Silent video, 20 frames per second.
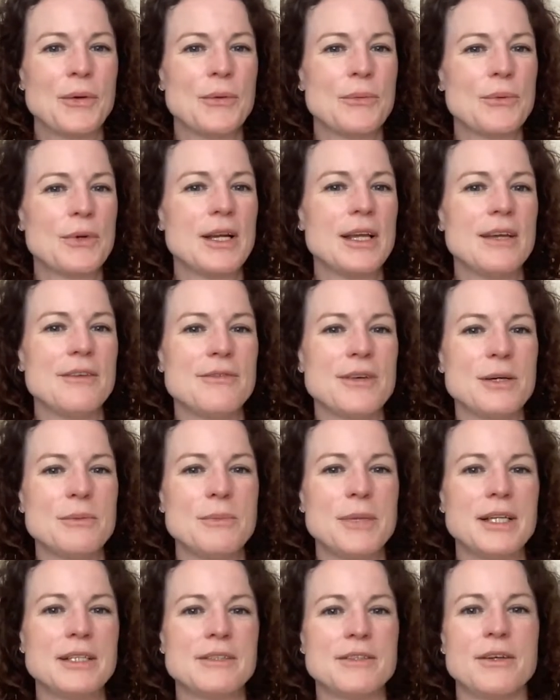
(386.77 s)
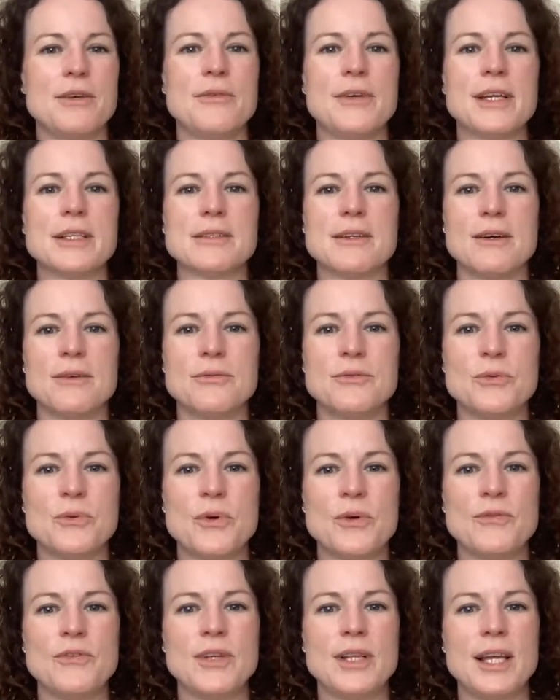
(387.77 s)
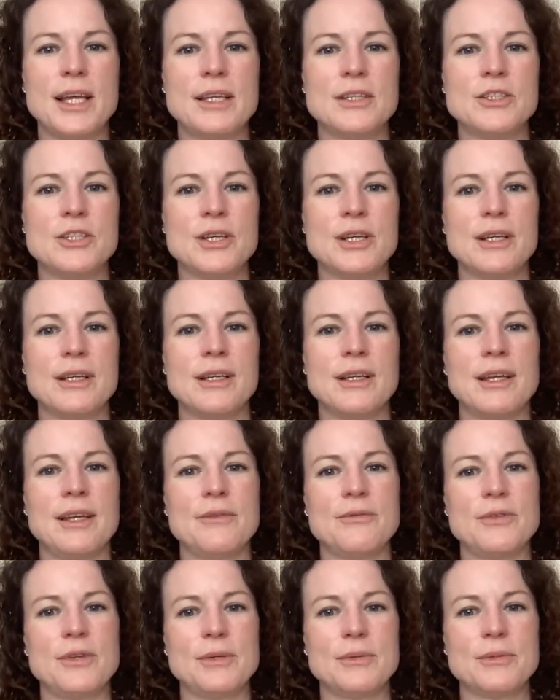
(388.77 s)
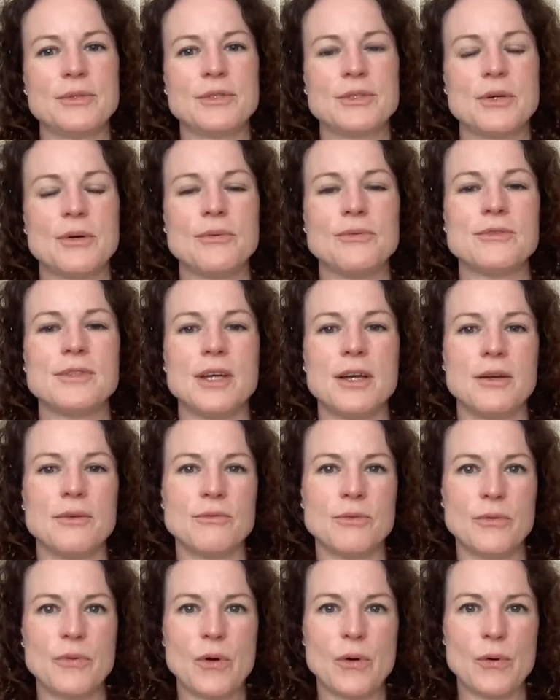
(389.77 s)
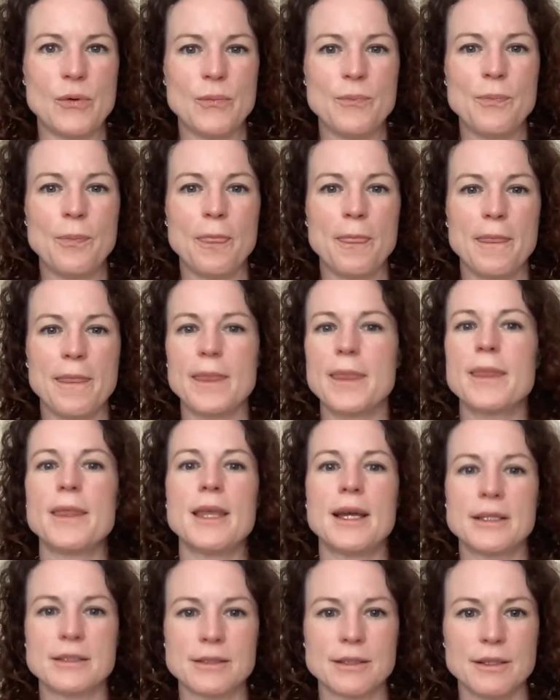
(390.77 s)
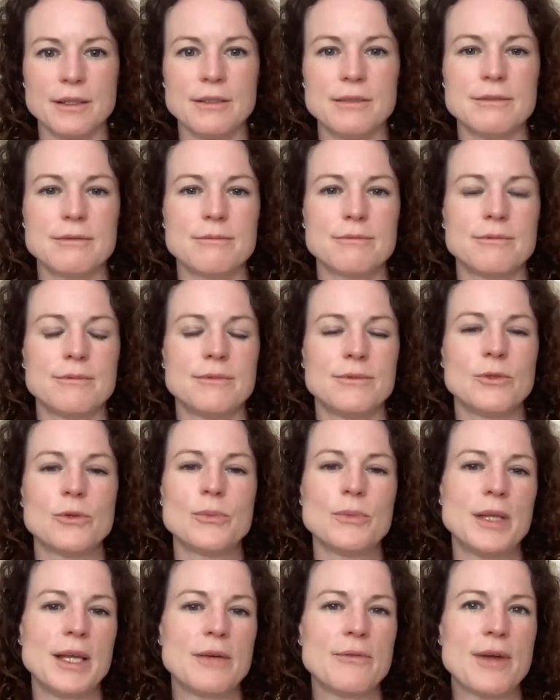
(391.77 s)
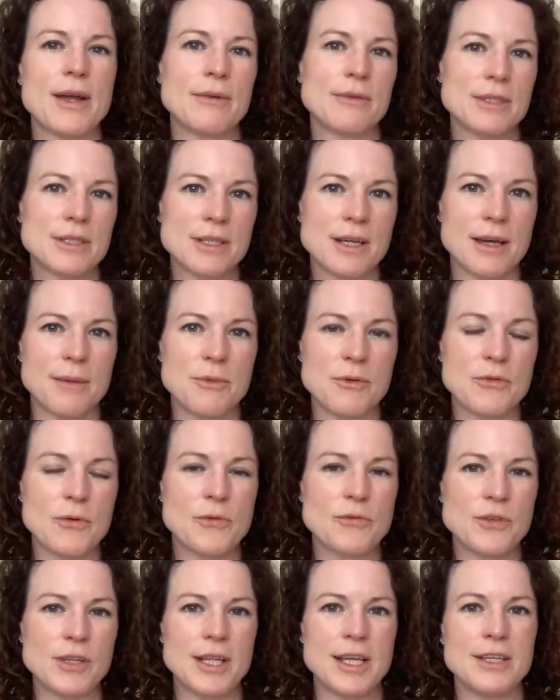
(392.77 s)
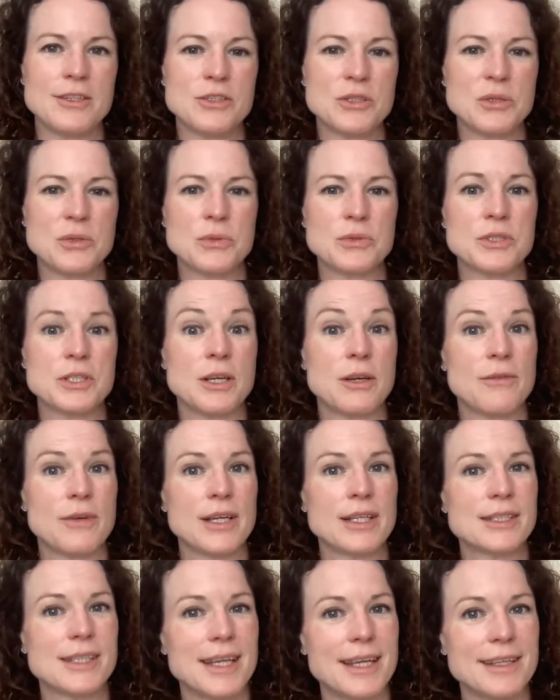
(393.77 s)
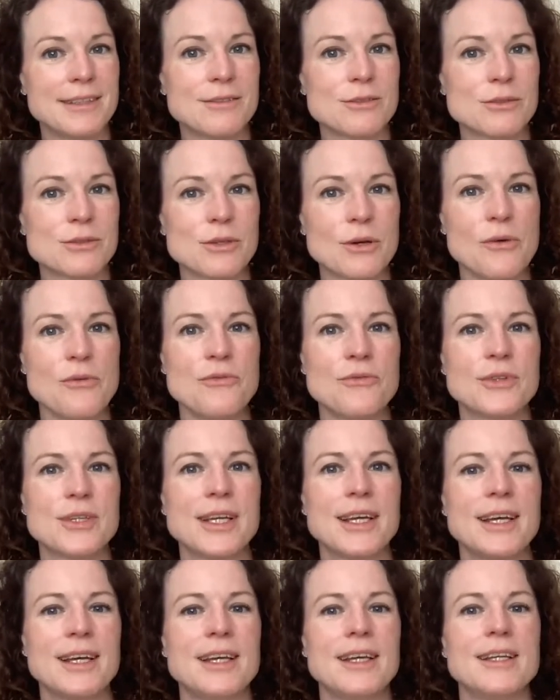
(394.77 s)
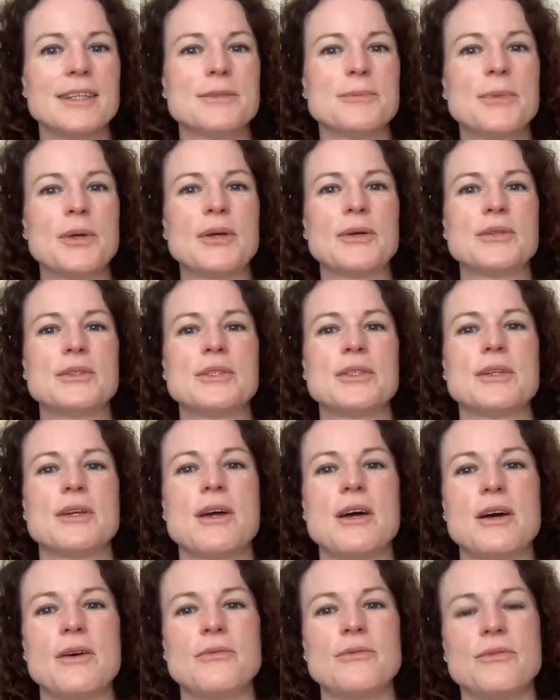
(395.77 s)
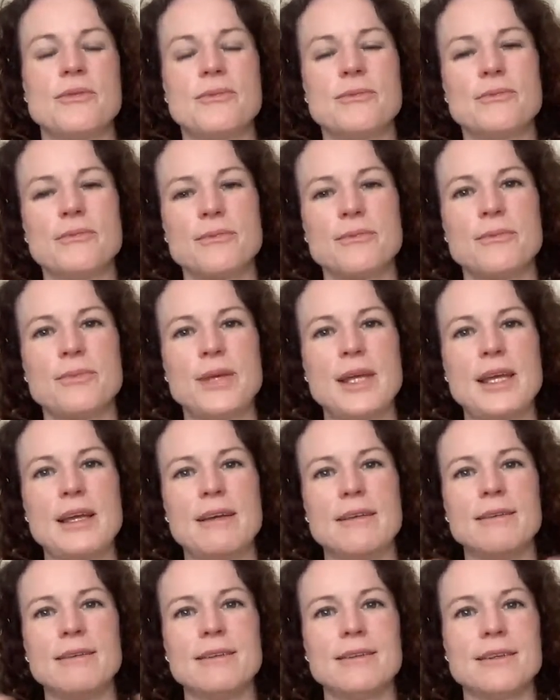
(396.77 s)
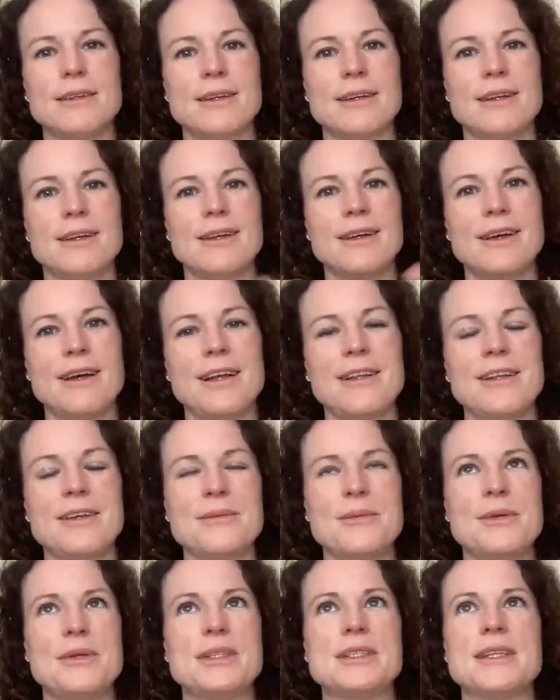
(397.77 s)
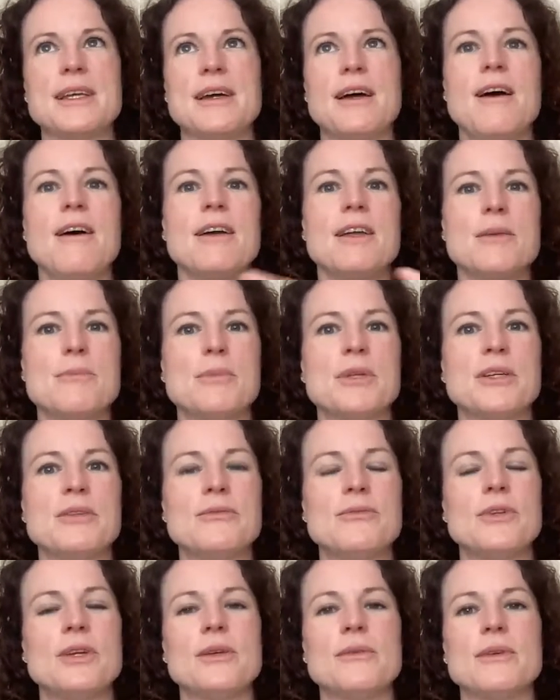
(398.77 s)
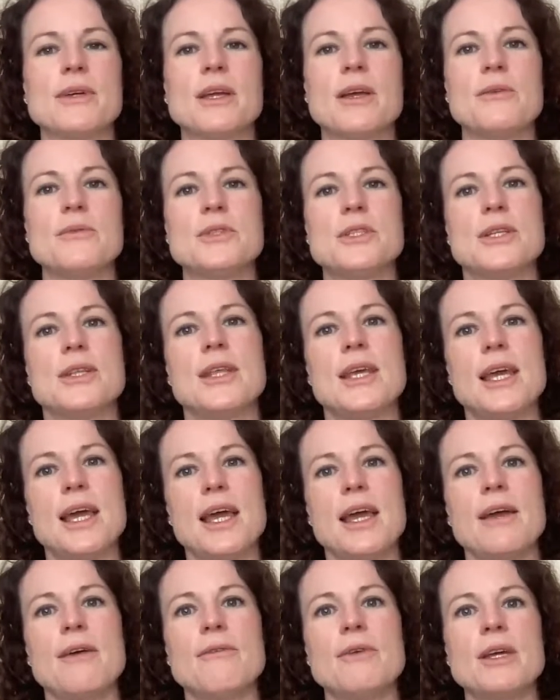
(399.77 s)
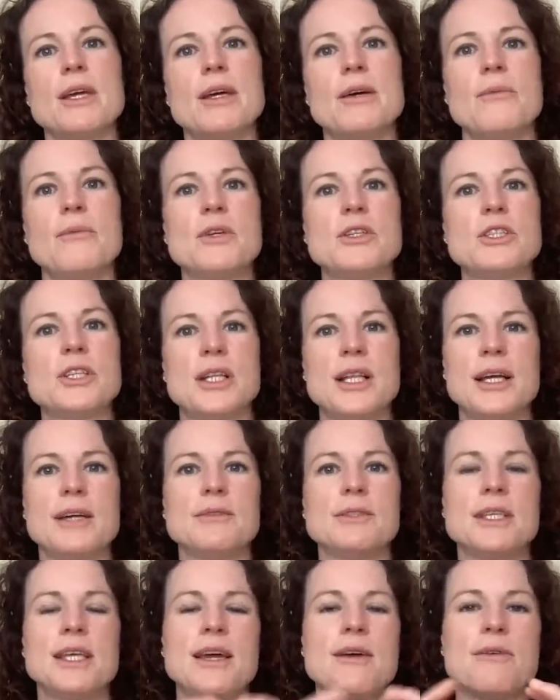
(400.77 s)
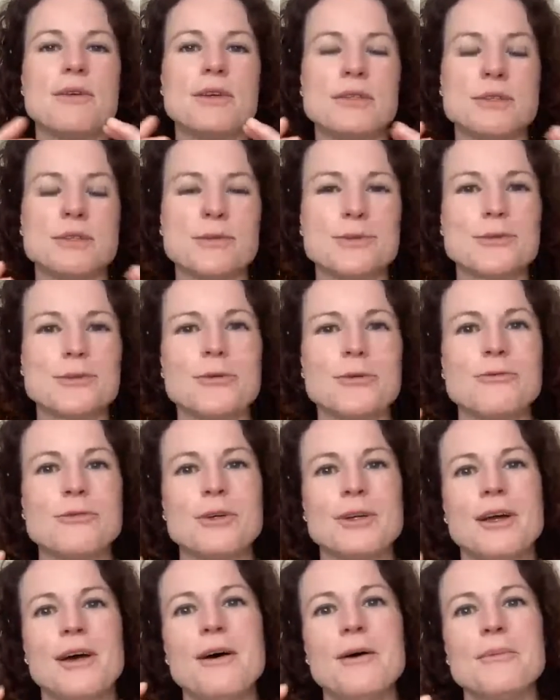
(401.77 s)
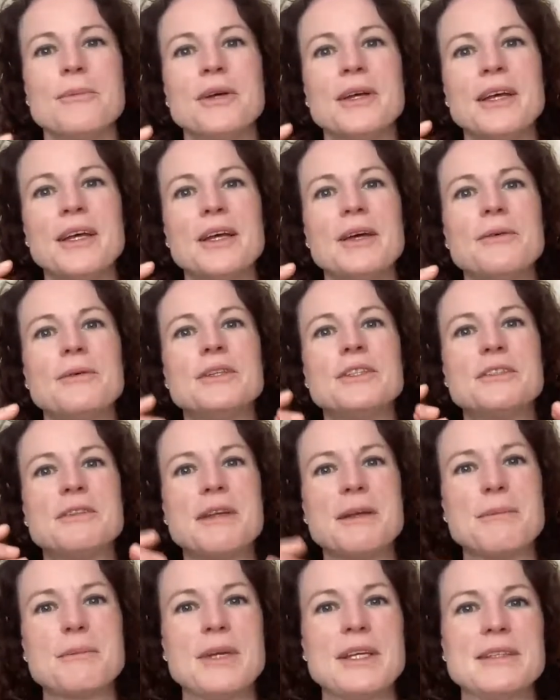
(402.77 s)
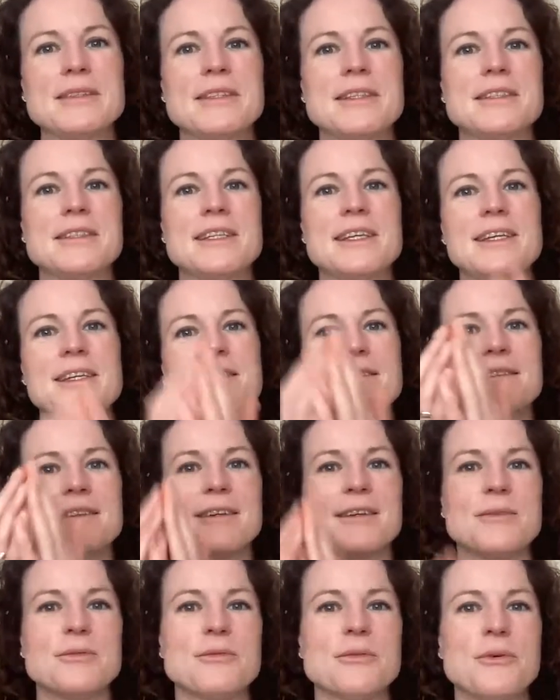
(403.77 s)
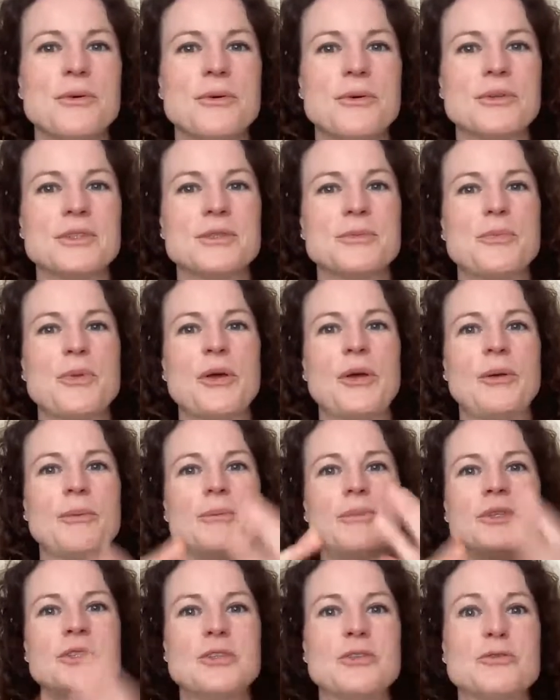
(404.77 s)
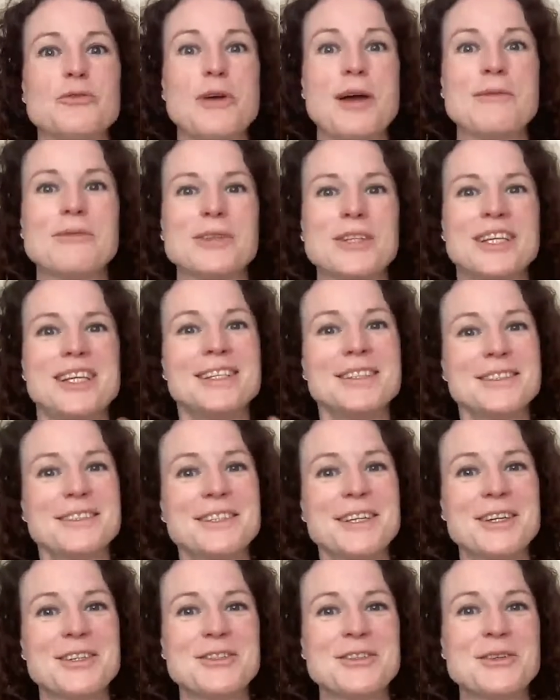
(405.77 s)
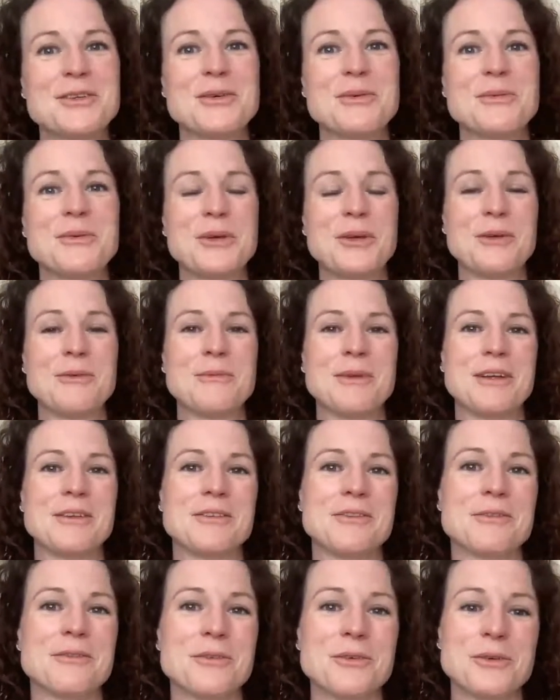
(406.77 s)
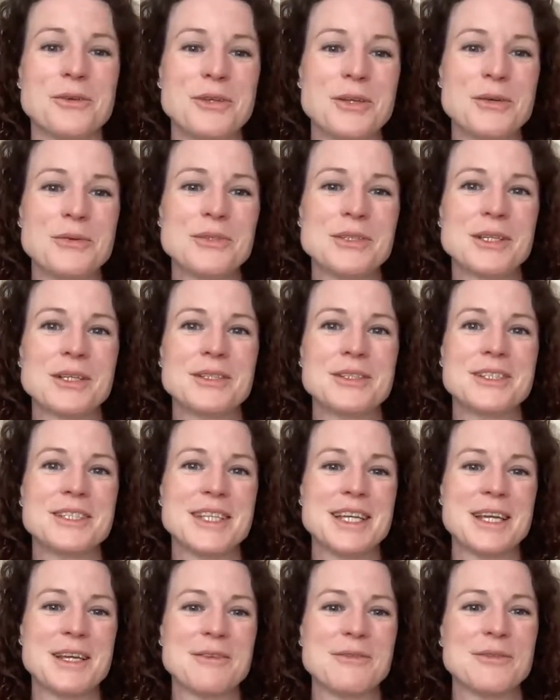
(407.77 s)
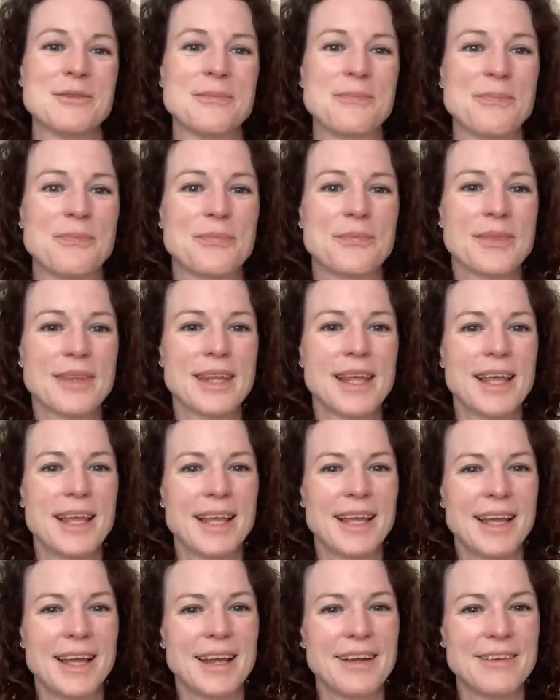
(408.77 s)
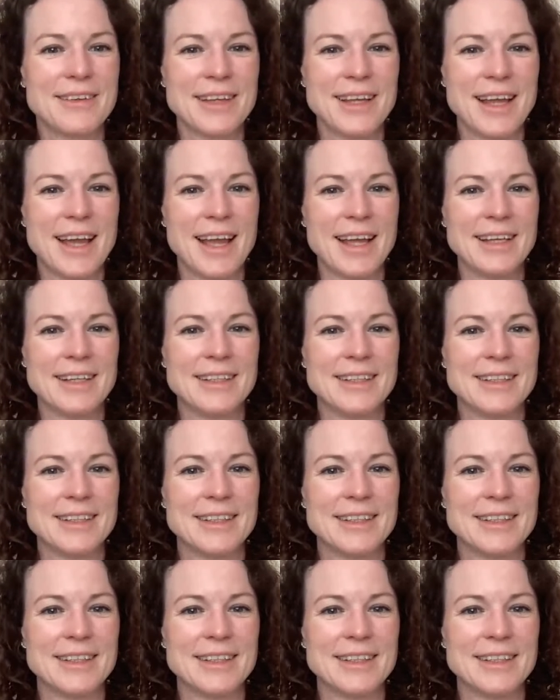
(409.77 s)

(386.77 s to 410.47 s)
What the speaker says: When I felt my cervix after ovulation, it feels soft overall. That's good. Normally around the time of ovulation, your cervix is soft. It's because of it's a higher blood flow that goes to the area, which allows the area to soften up, which then means it's easier for sperm to travel inside your womb and for you to conceive. Okay.